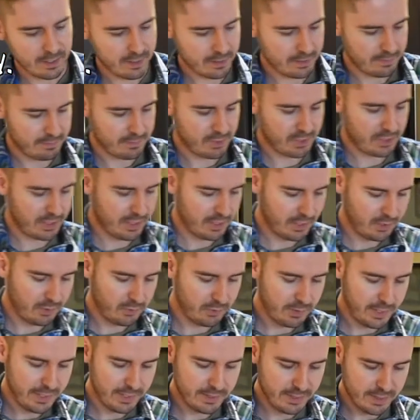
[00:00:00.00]
I'm just going to
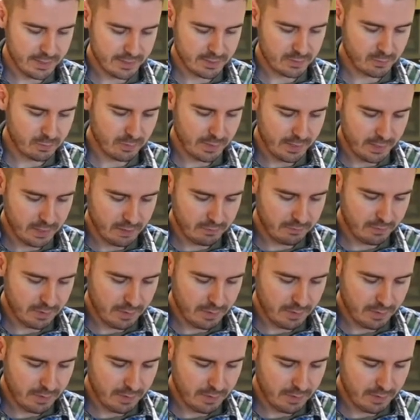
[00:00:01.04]
grate this right over the